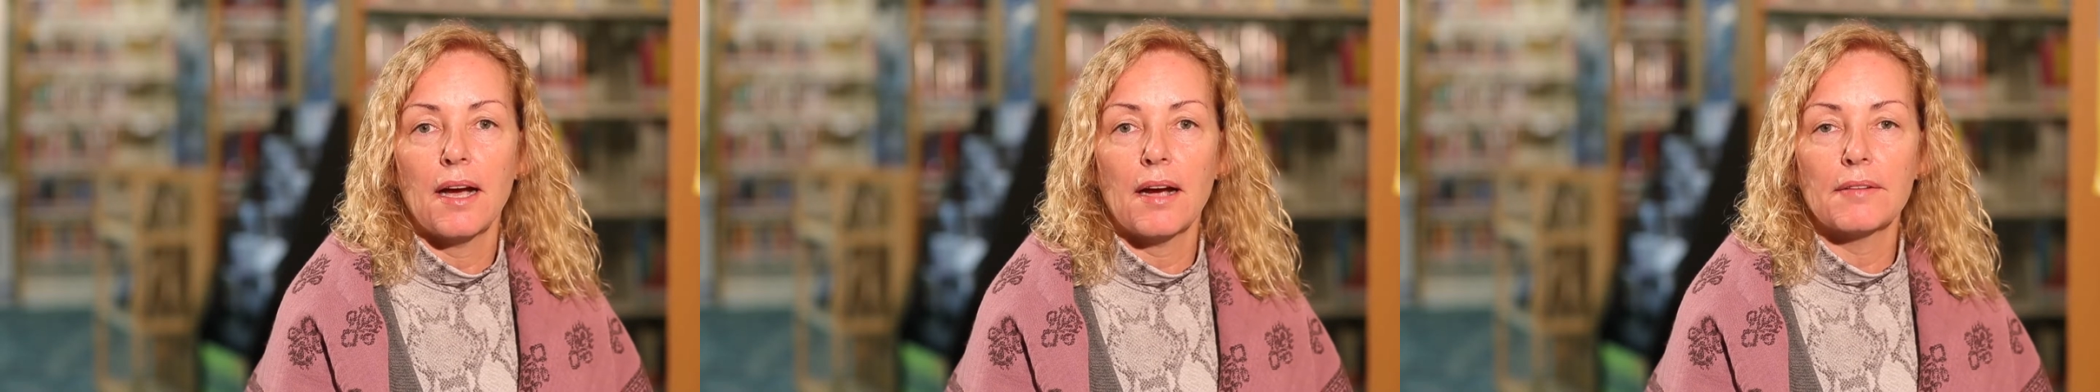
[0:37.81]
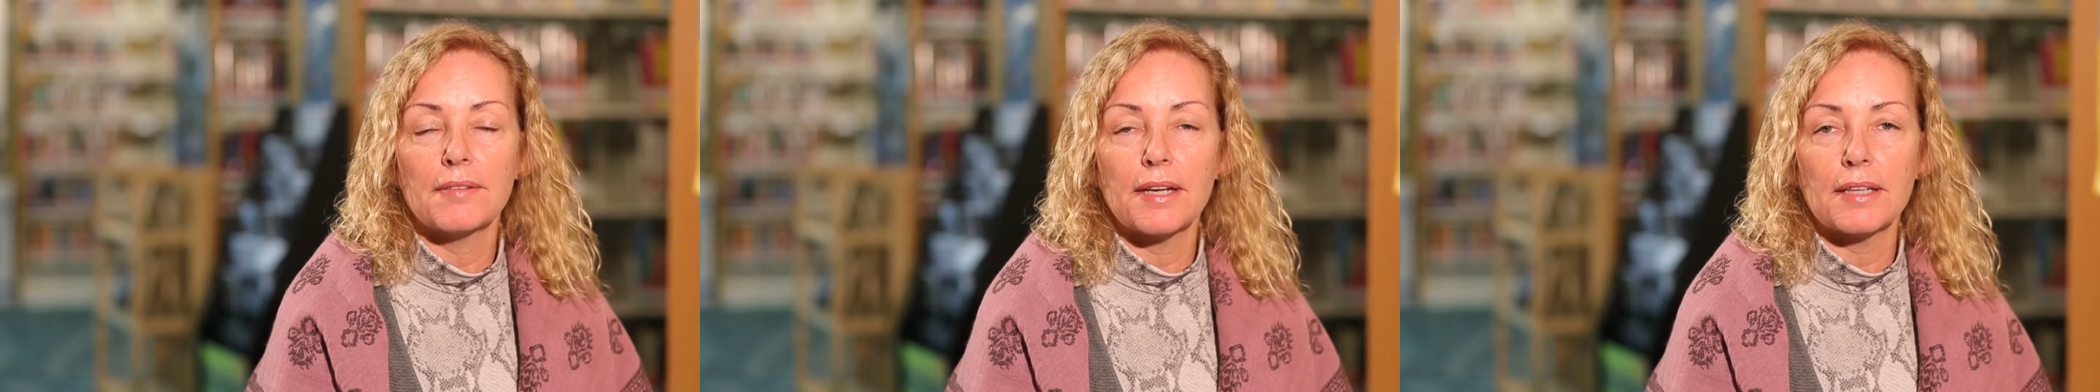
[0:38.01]

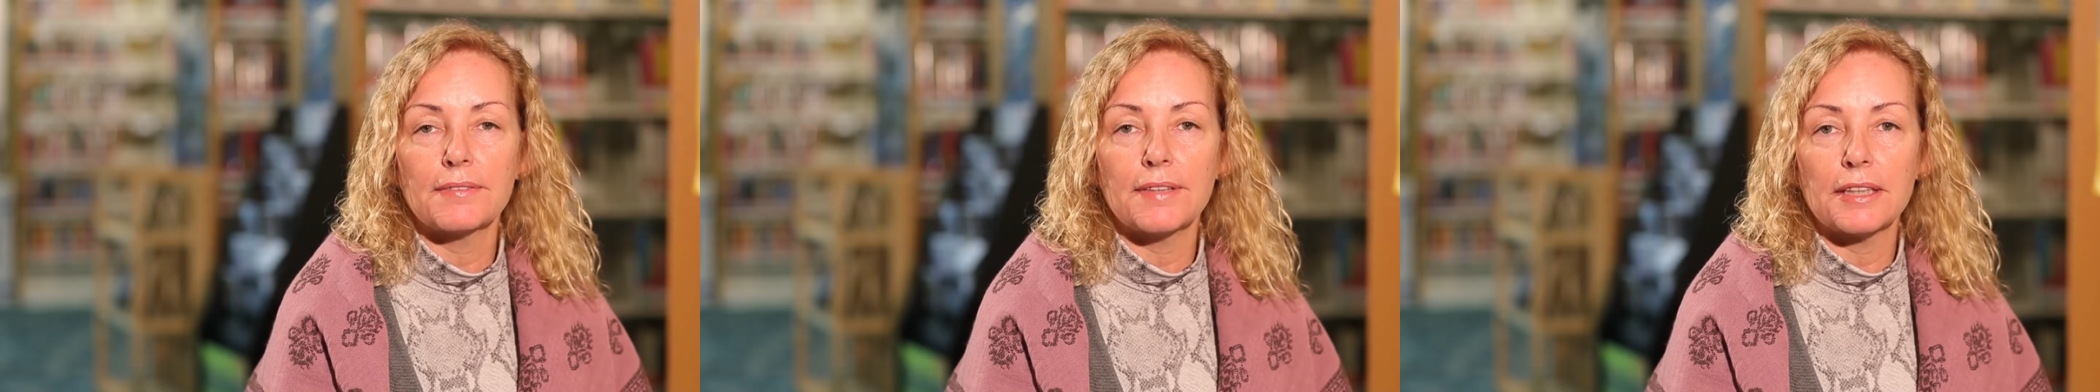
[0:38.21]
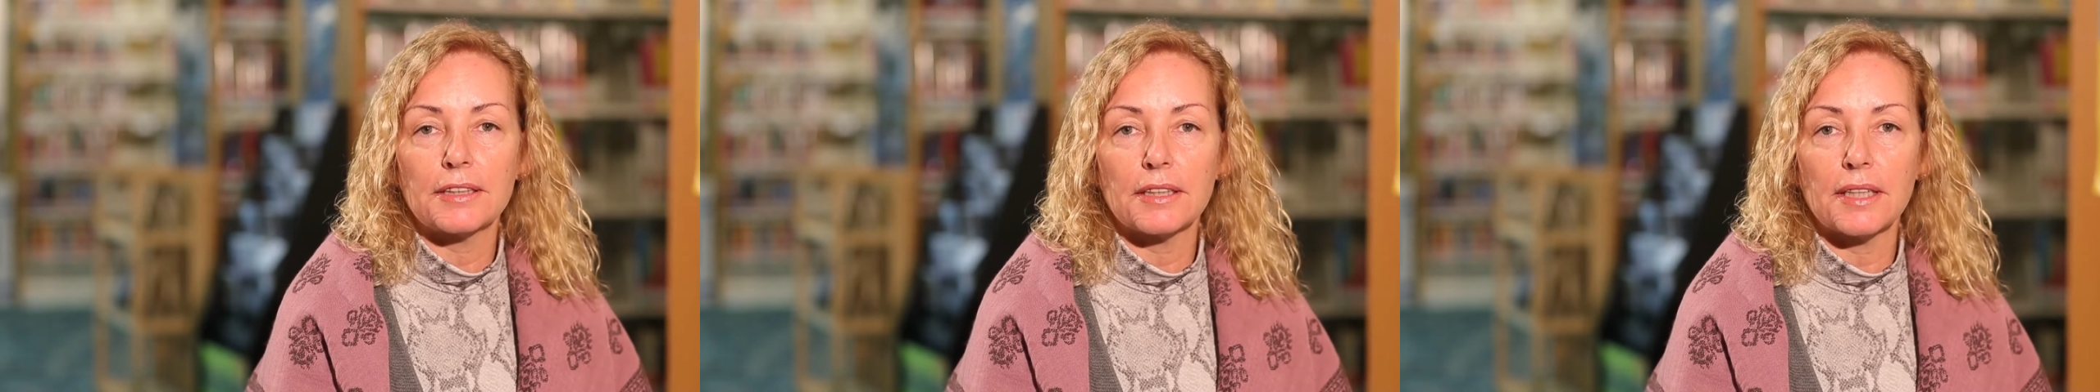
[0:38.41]
a
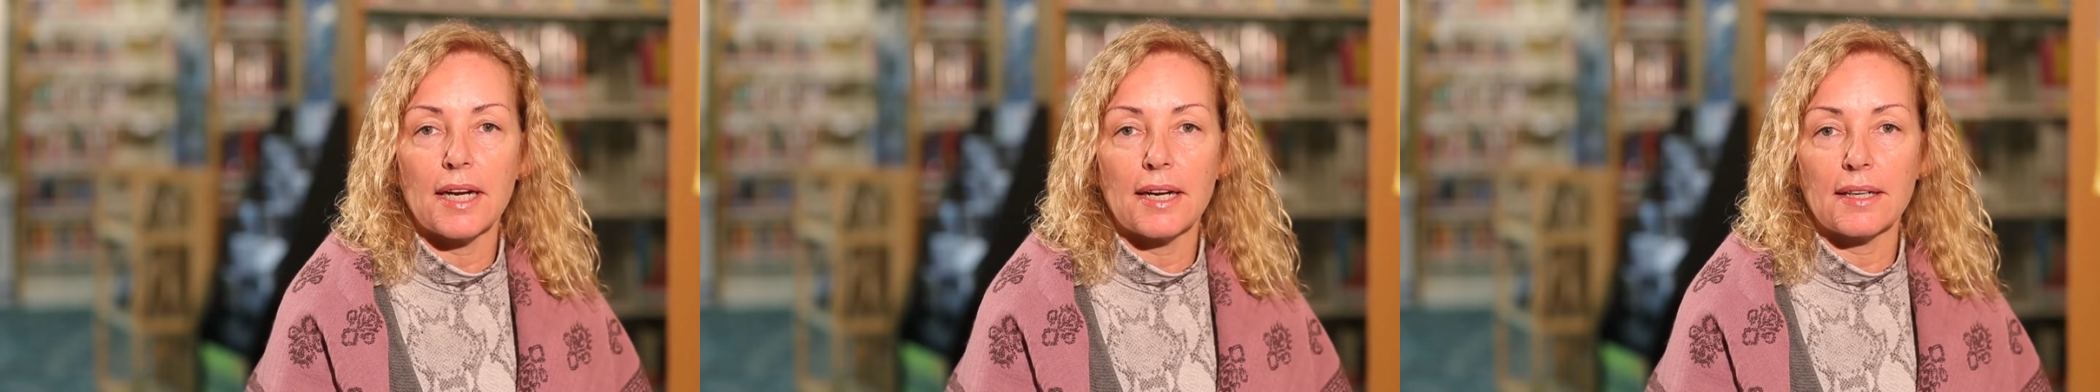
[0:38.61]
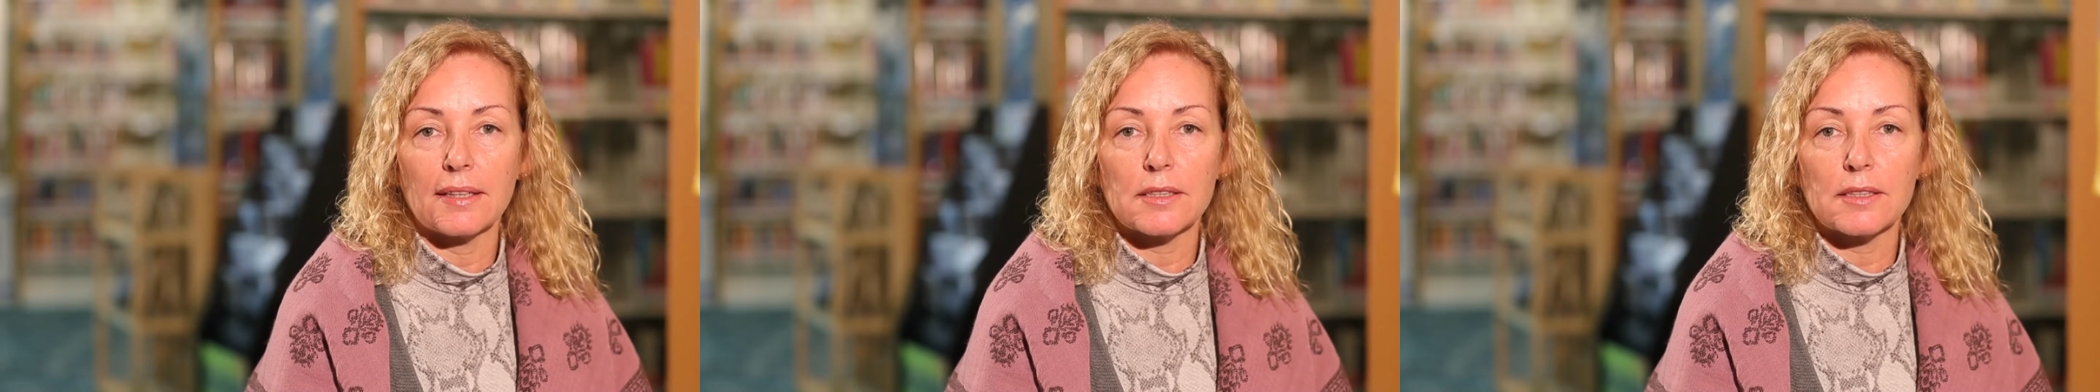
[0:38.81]
renovation and